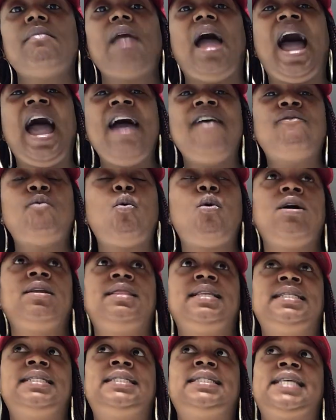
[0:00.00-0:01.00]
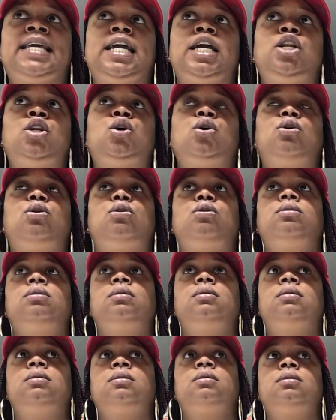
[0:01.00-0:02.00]
I have worn this
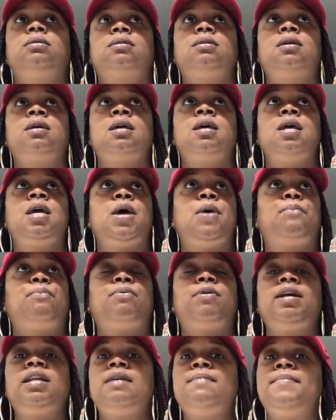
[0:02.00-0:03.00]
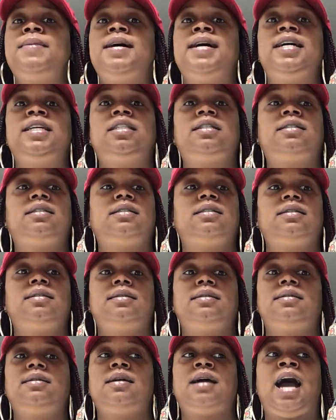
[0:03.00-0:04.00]
sandal pretty much,
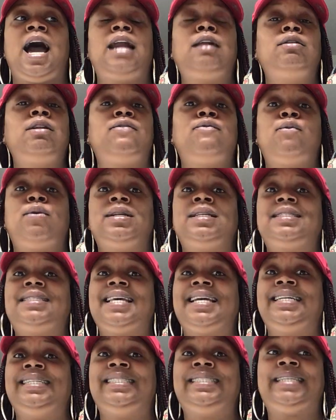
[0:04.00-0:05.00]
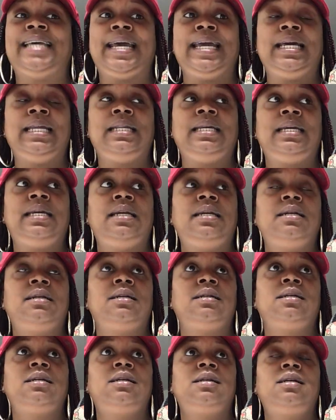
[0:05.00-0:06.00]
I don't even want to say
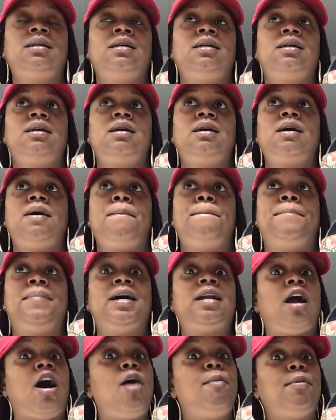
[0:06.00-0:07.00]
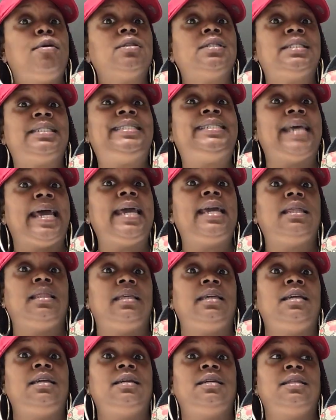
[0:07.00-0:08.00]
daily, but almost
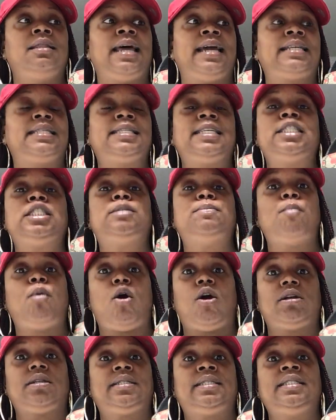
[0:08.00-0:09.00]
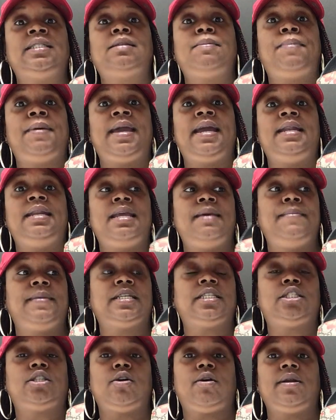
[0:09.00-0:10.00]
daily, like since March, since the
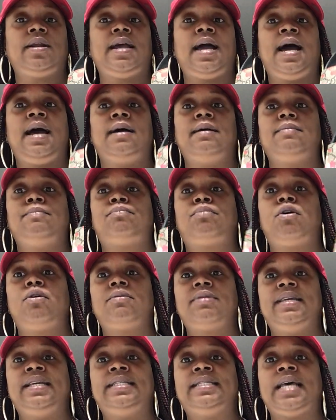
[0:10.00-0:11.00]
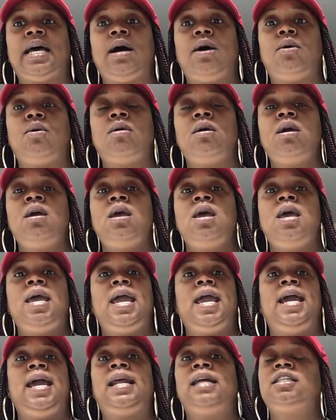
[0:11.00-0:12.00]
pandemic started. I broke these out
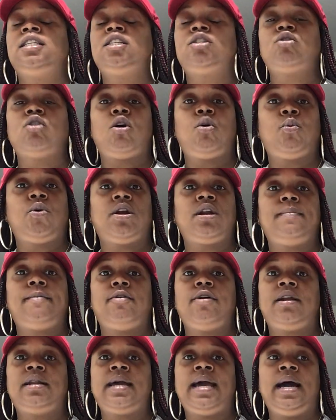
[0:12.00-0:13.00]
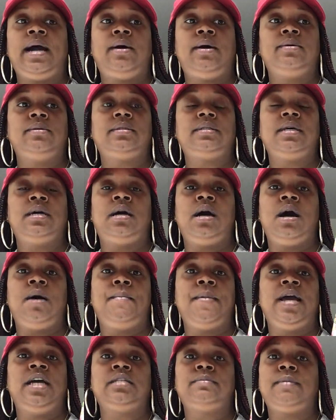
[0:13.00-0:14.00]
and I just started wearing them around the house
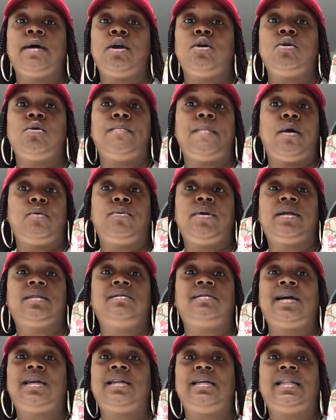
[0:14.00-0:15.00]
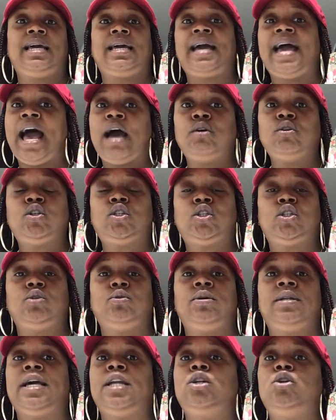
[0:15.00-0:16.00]
as my regular kind of like a house shoe.
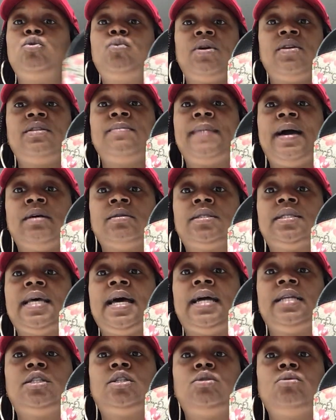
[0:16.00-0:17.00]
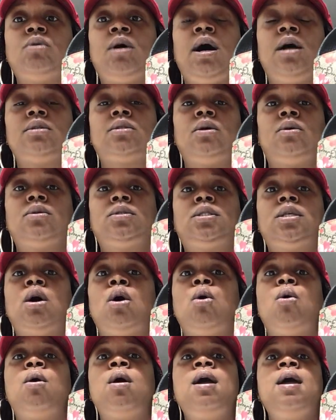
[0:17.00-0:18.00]
And I do wear them outside too also.
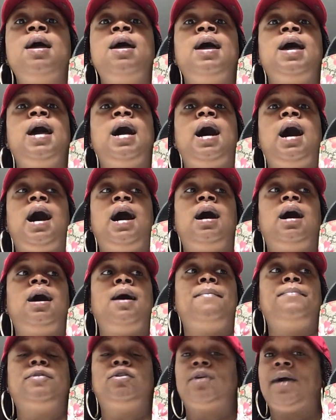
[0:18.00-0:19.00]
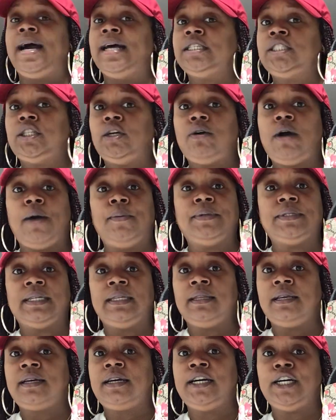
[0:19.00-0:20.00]
So you guys know I was
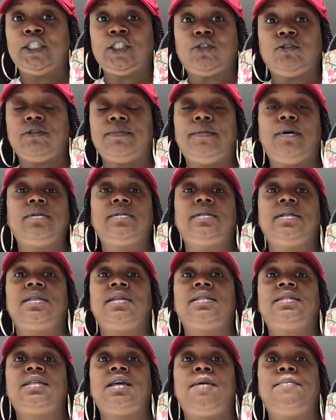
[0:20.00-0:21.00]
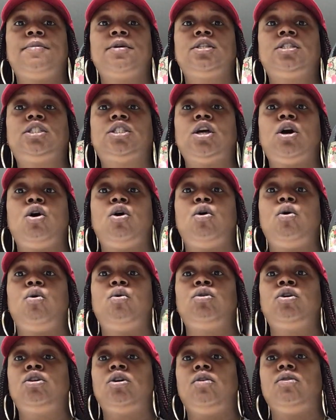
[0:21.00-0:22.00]
in the country most of the summer.
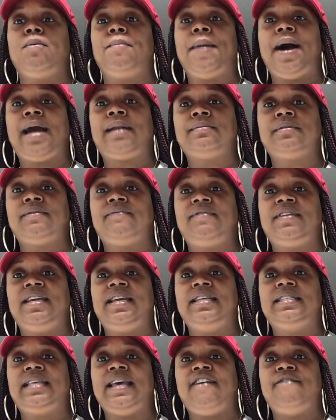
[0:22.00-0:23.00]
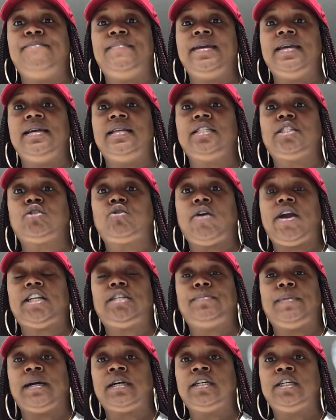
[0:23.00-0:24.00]
So, you know, the bottoms of these have been
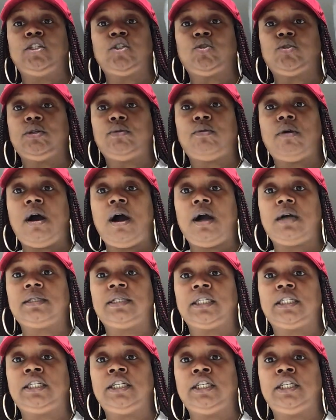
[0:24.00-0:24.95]
scratched by country rocks and